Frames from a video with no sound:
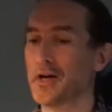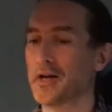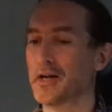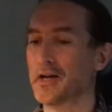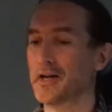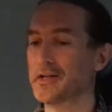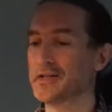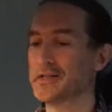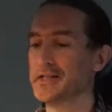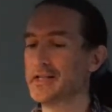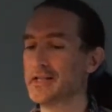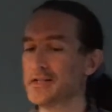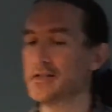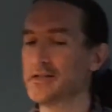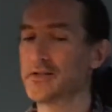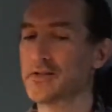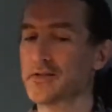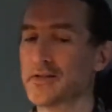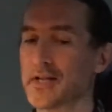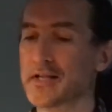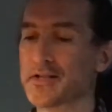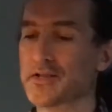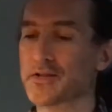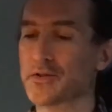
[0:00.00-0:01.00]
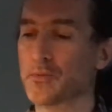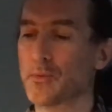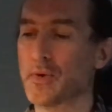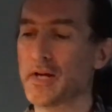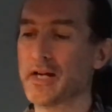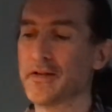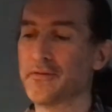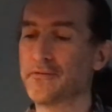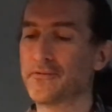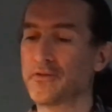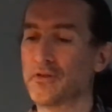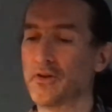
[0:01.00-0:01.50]
need to get
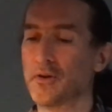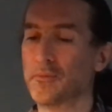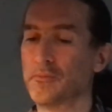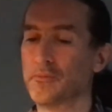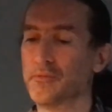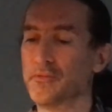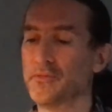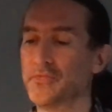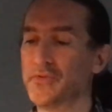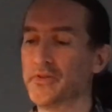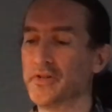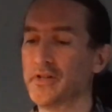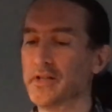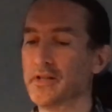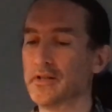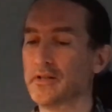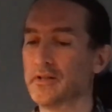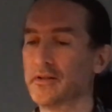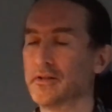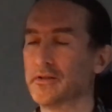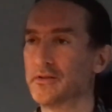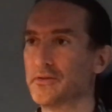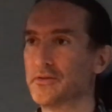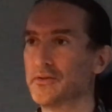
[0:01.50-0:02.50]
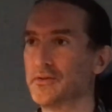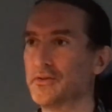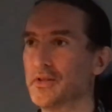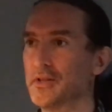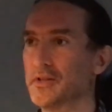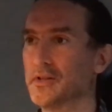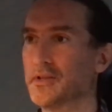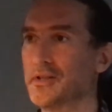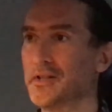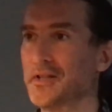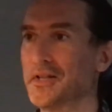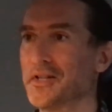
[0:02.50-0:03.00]
away from
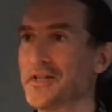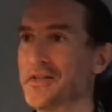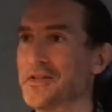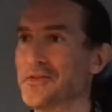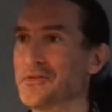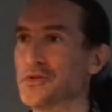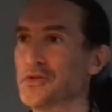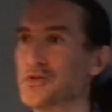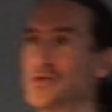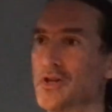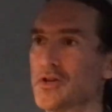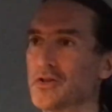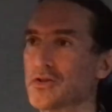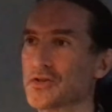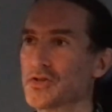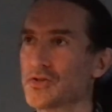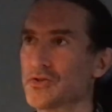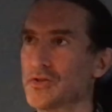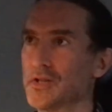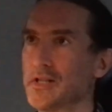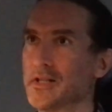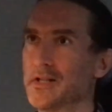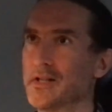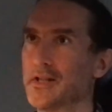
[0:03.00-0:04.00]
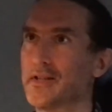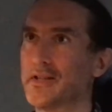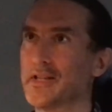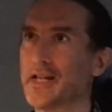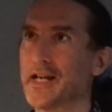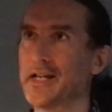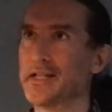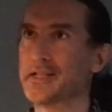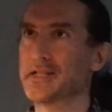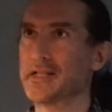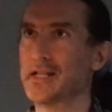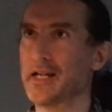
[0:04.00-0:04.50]
the doctrine
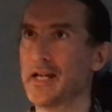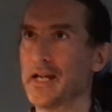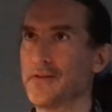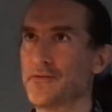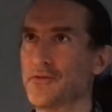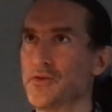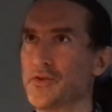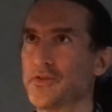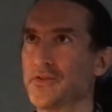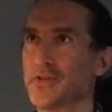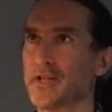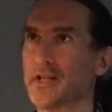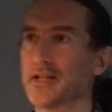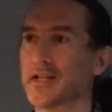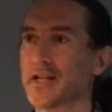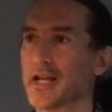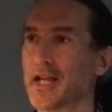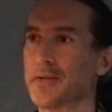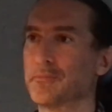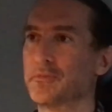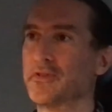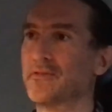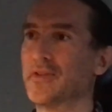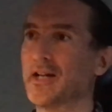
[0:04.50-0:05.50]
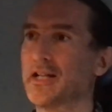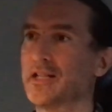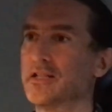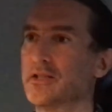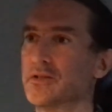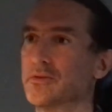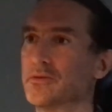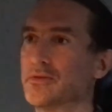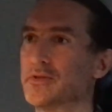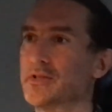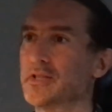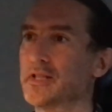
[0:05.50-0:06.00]
that everything can be
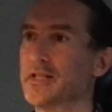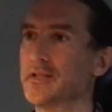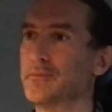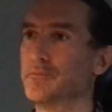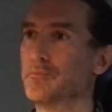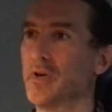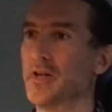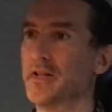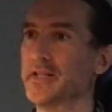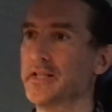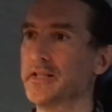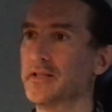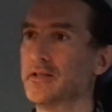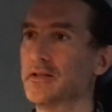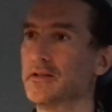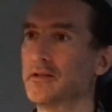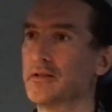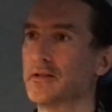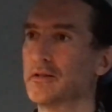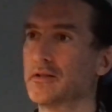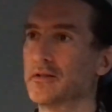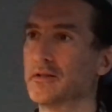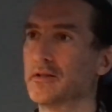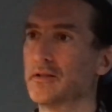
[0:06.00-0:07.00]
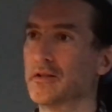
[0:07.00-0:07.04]
valued in money.